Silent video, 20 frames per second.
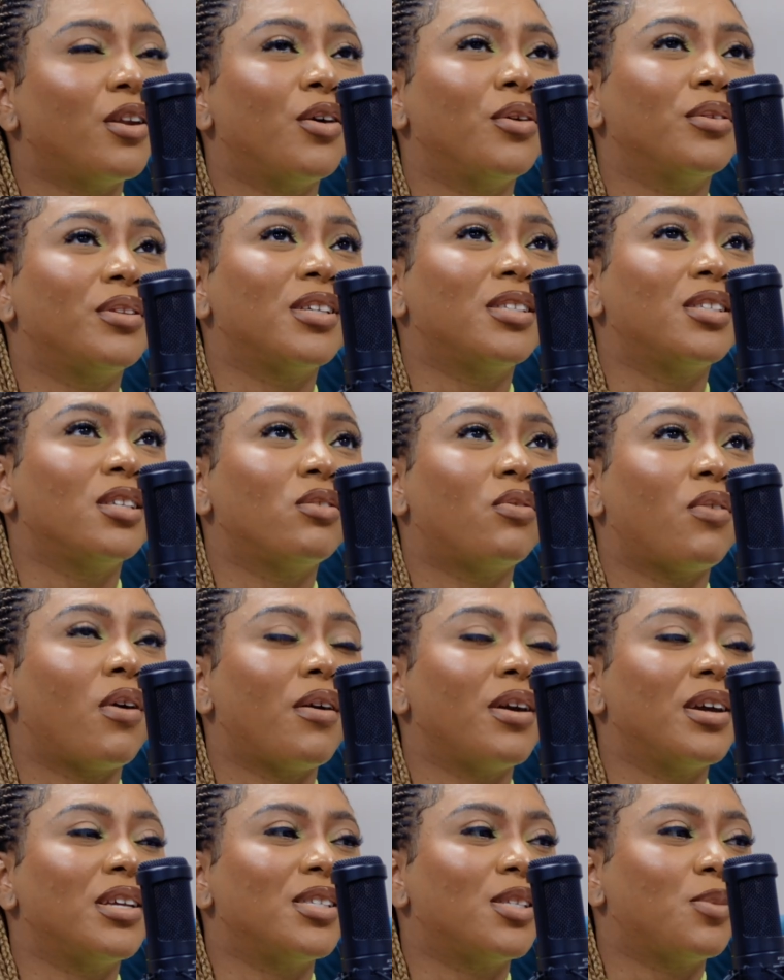no, this is
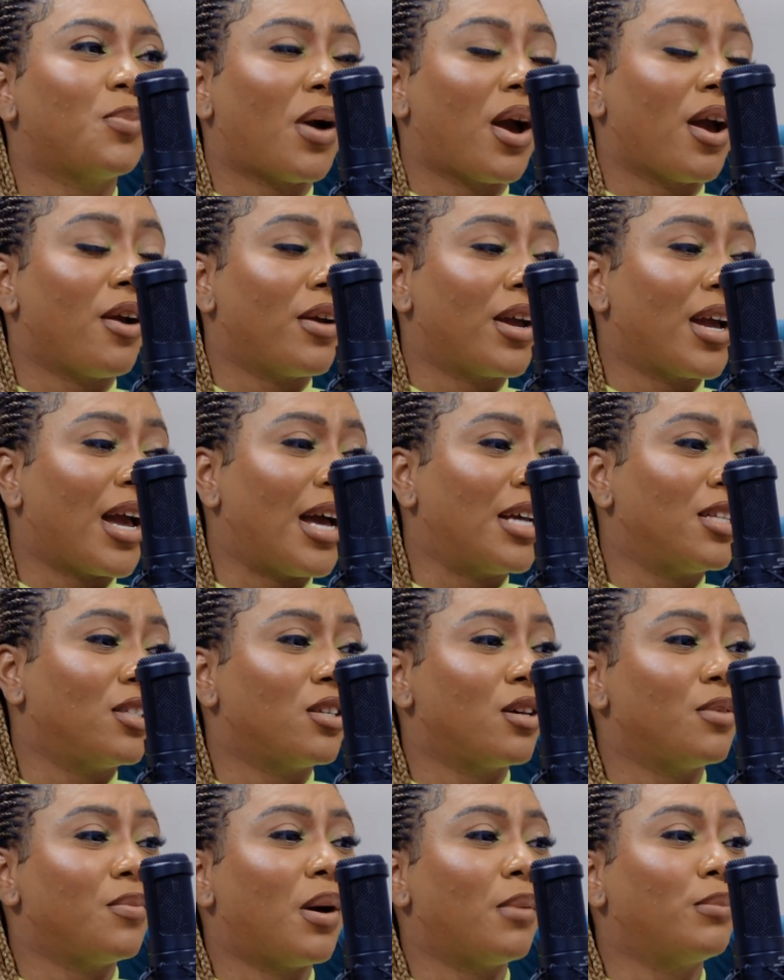very inspiring, and
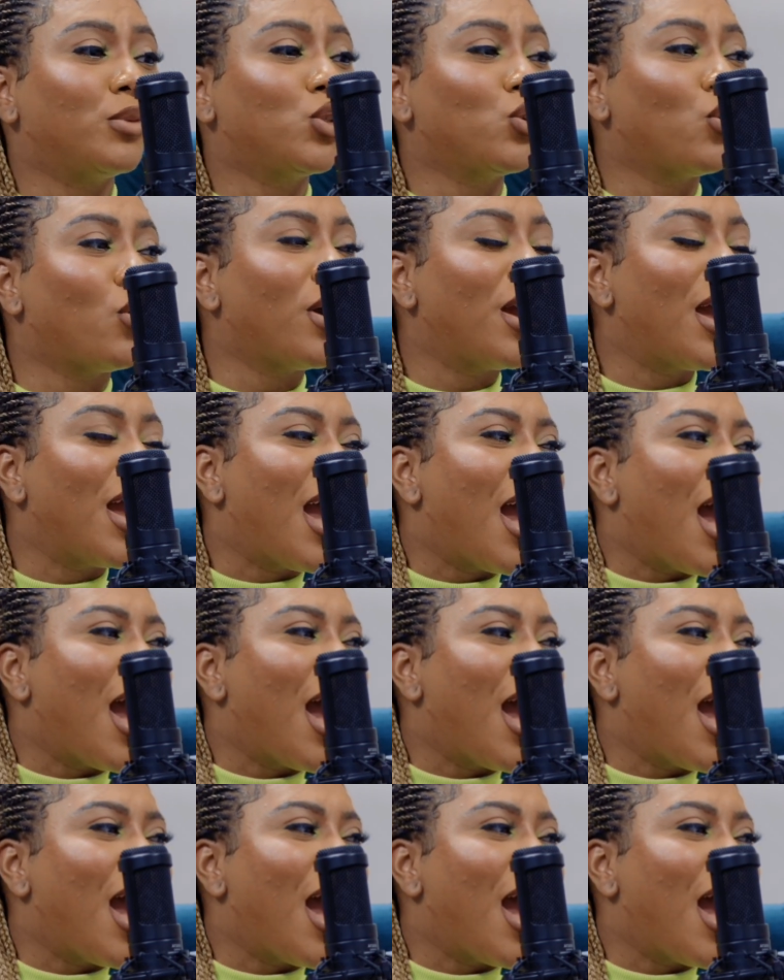I'm sure,